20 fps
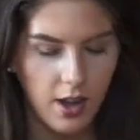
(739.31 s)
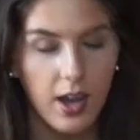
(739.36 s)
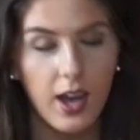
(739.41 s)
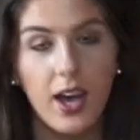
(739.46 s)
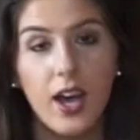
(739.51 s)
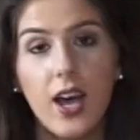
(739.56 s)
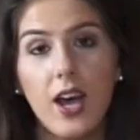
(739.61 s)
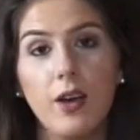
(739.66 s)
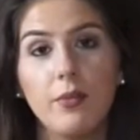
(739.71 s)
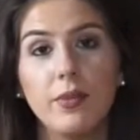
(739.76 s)

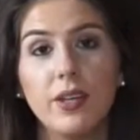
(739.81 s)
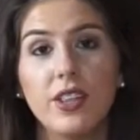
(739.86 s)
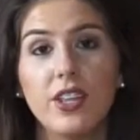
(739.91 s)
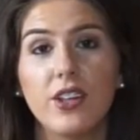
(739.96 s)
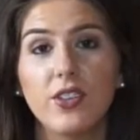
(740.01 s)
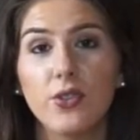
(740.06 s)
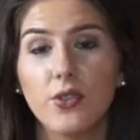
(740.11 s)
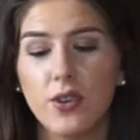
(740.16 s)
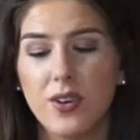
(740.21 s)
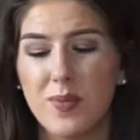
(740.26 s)
The
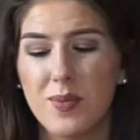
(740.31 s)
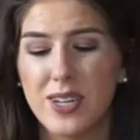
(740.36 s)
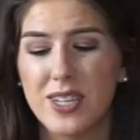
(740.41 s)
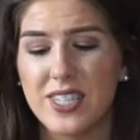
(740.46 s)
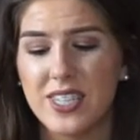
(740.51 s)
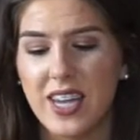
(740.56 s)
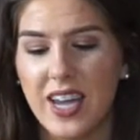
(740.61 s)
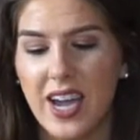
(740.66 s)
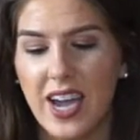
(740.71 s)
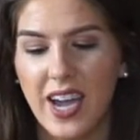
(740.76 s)
Laura
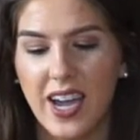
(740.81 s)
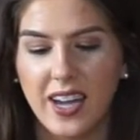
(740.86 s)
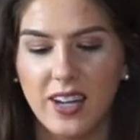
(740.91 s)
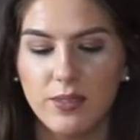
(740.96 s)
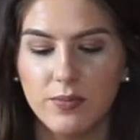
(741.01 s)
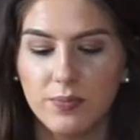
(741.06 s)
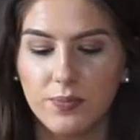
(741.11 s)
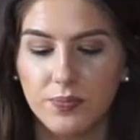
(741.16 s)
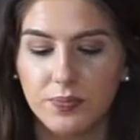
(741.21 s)
Mercier